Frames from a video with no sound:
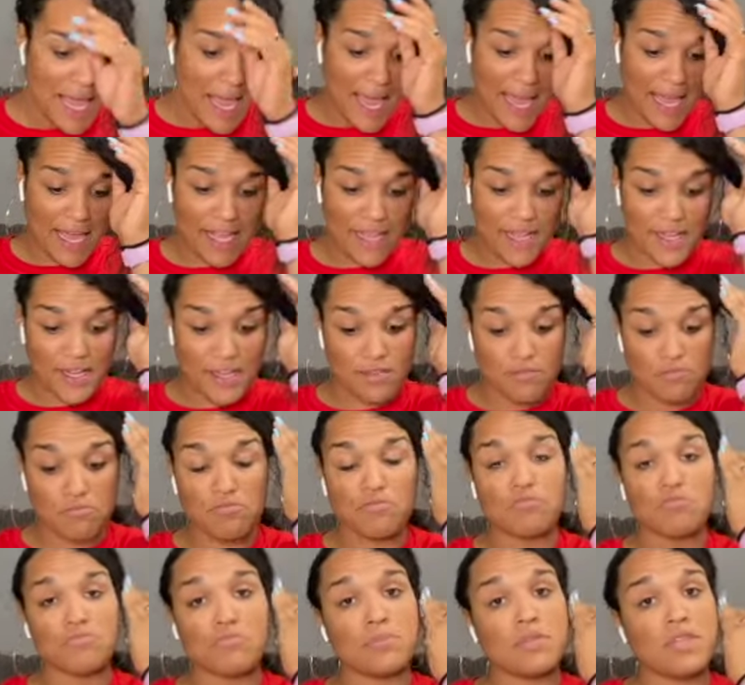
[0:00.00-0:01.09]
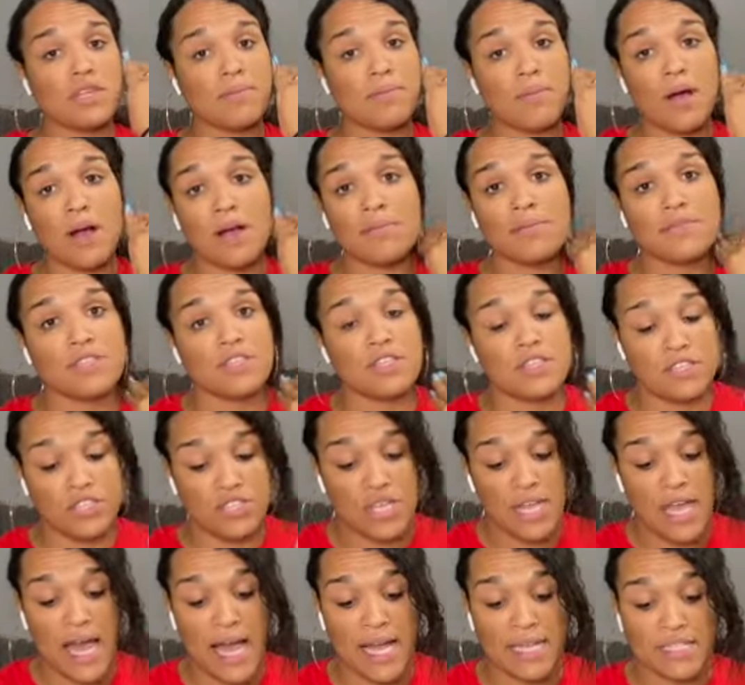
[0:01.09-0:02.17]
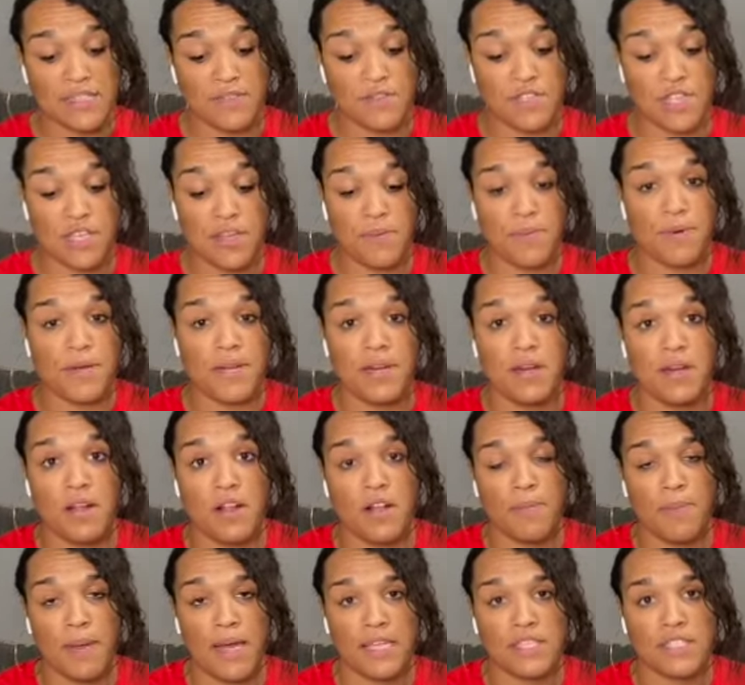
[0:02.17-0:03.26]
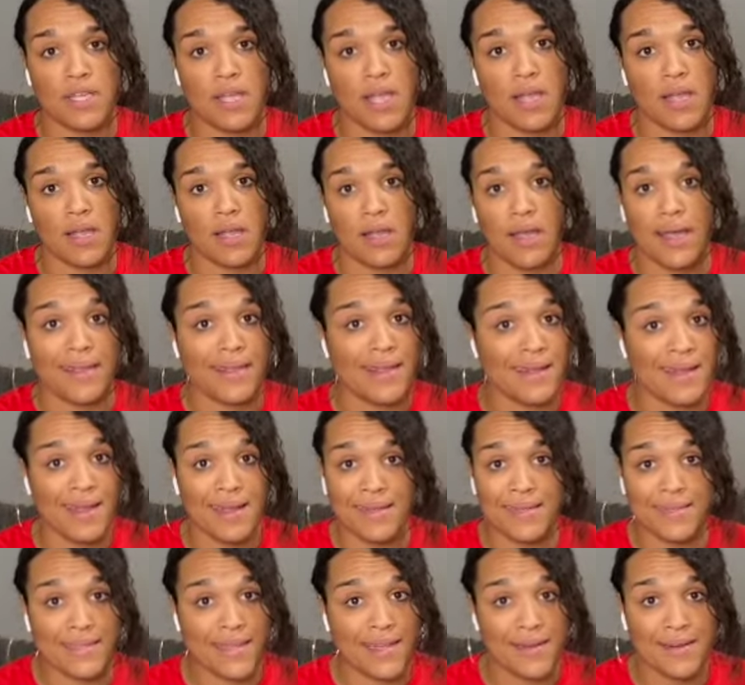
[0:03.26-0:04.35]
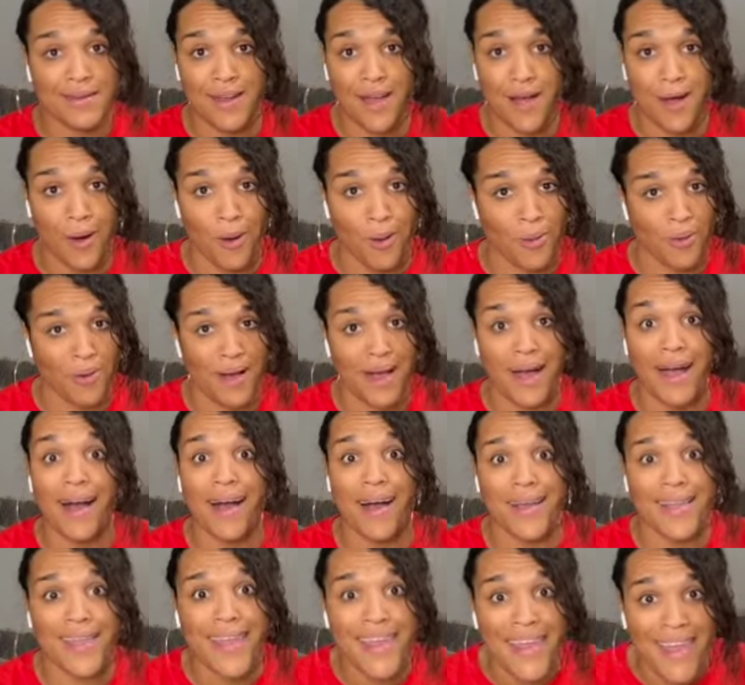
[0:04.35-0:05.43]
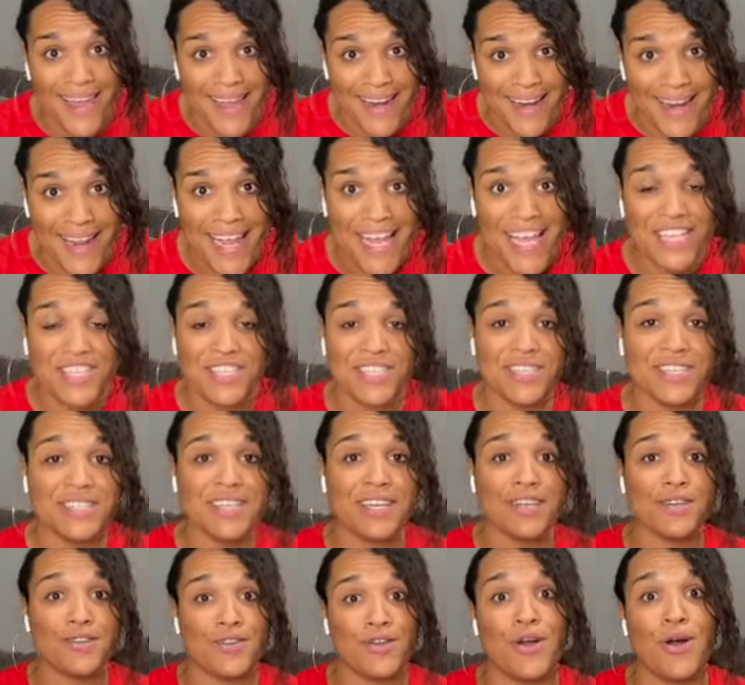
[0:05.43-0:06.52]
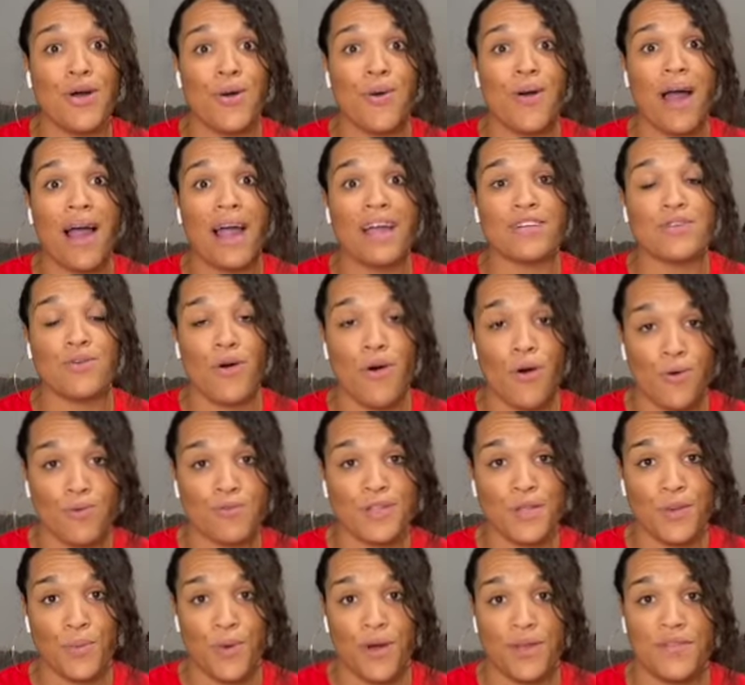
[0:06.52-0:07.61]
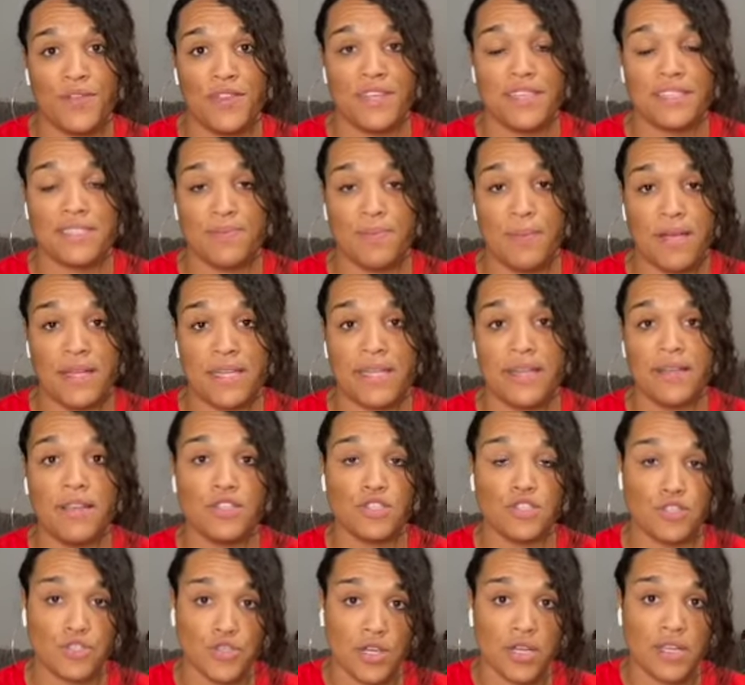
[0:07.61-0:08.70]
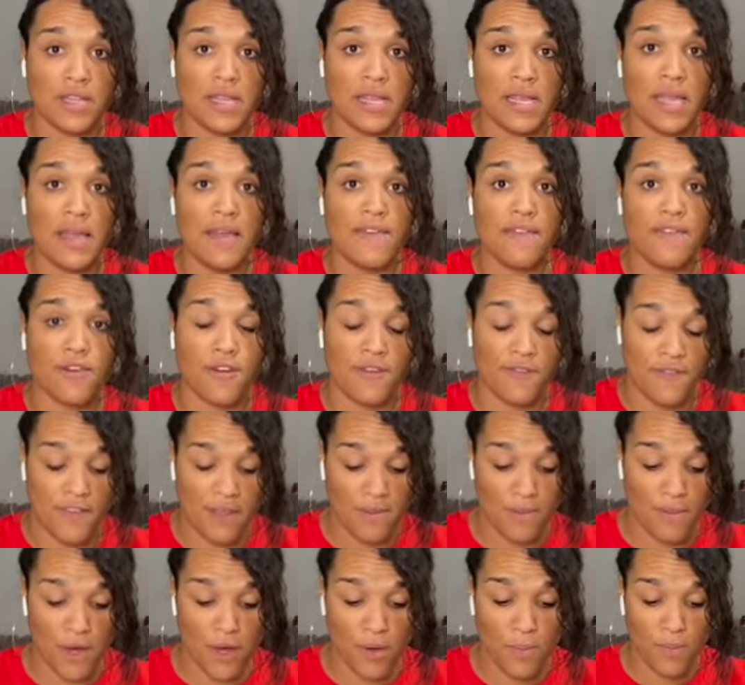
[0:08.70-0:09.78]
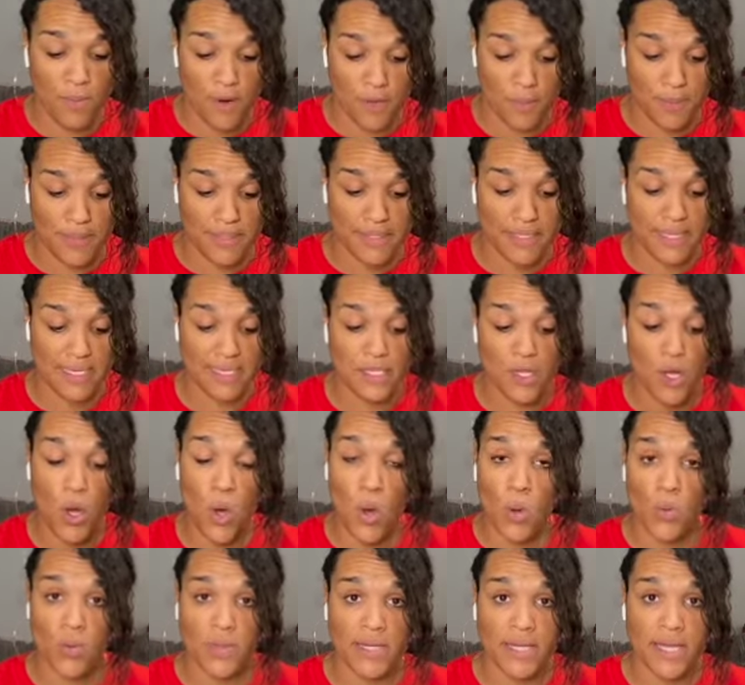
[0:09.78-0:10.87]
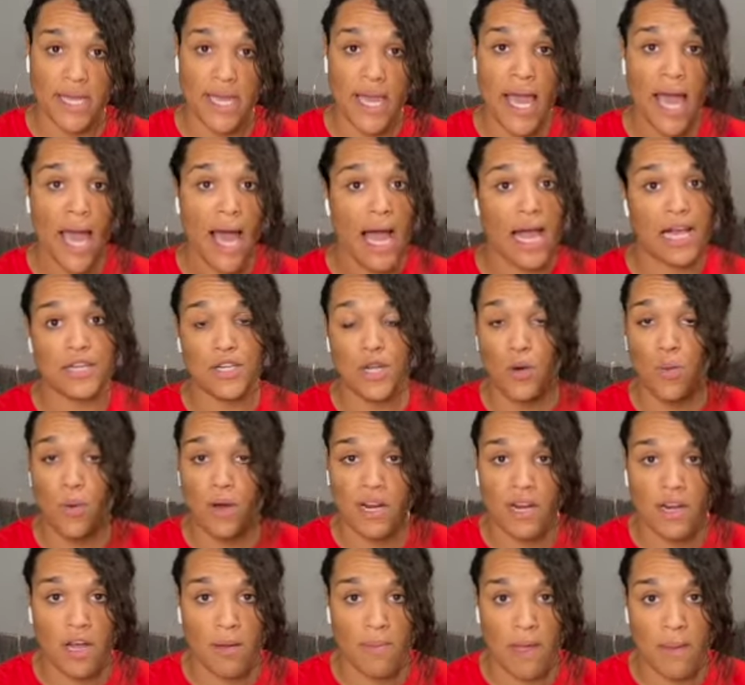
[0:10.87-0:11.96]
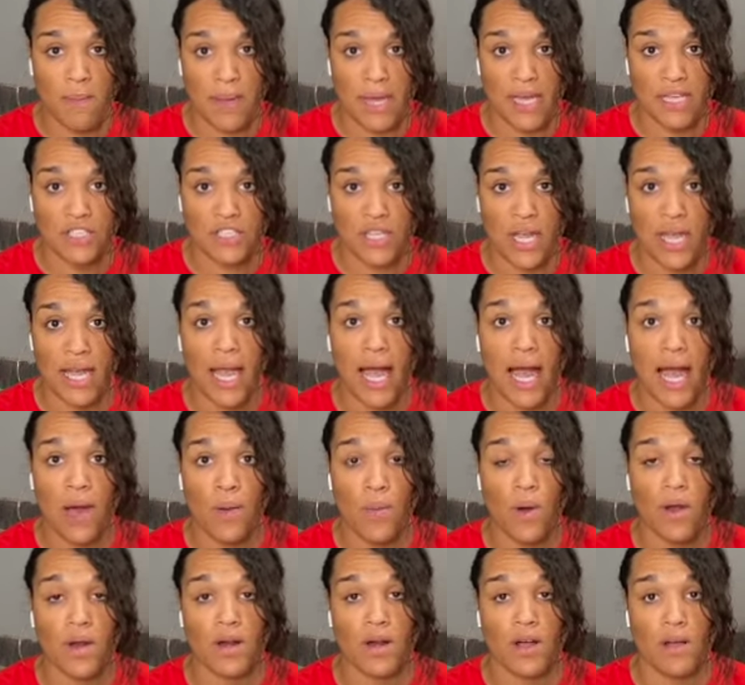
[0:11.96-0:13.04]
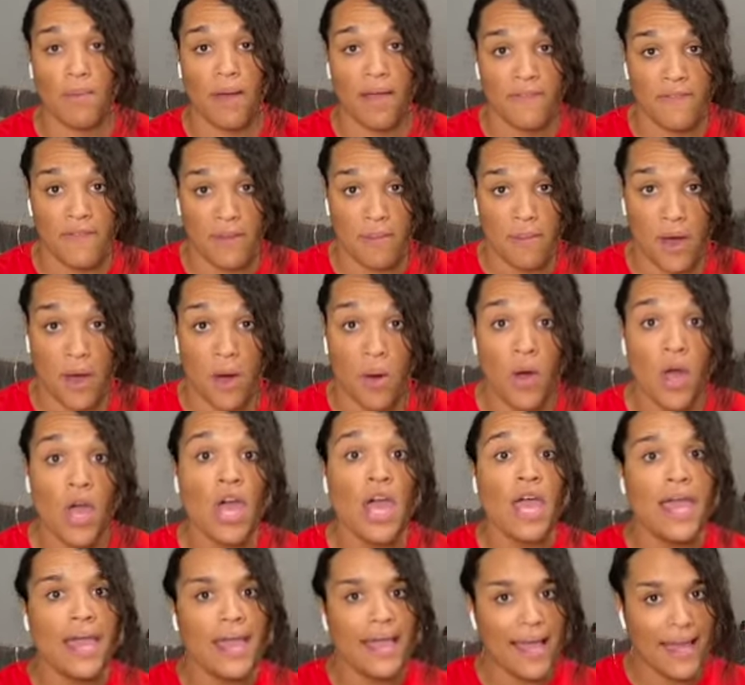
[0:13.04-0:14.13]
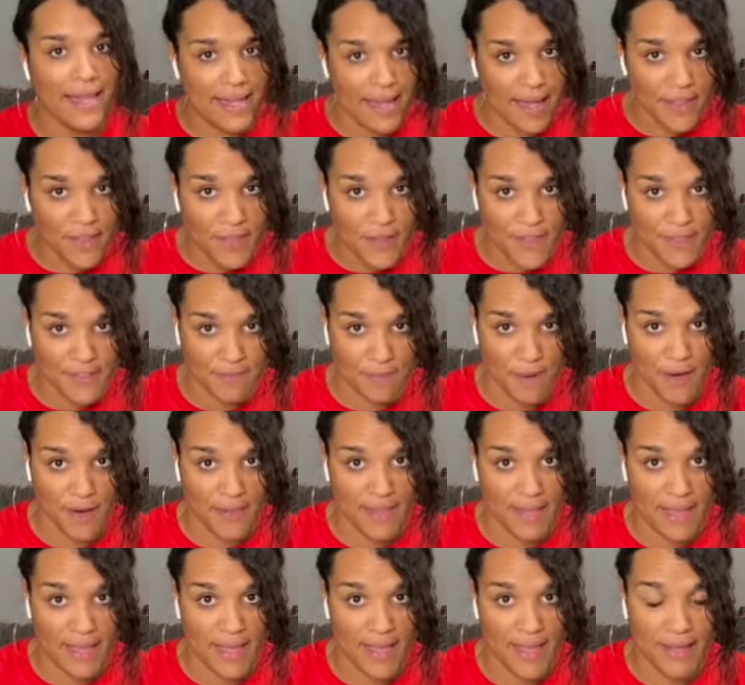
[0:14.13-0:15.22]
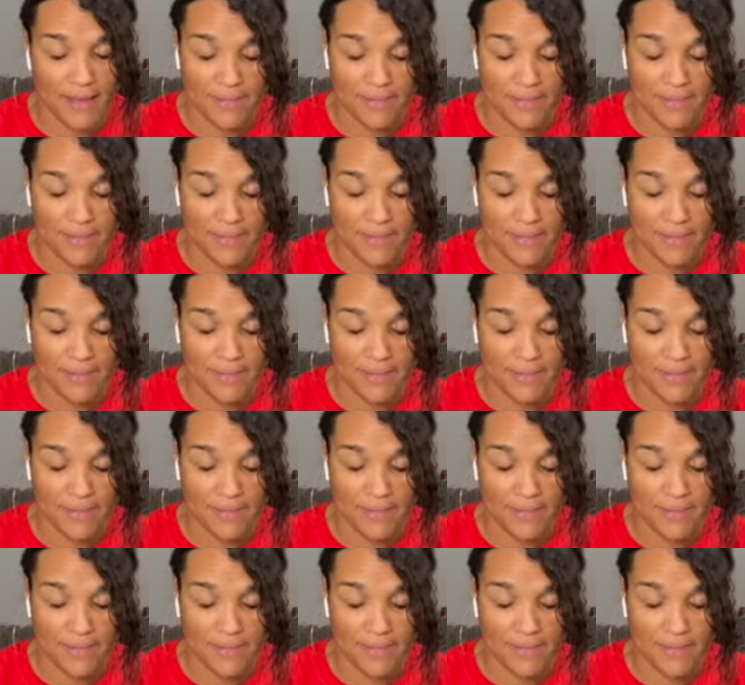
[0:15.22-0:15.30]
And the mom, and she asked if she could put it on her paycheck. And the nanny said no, again. She said, no, I only want this money strictly for Venmo purposes only. I don't want it on my paycheck. I want it on my Venmo. Another smart thing.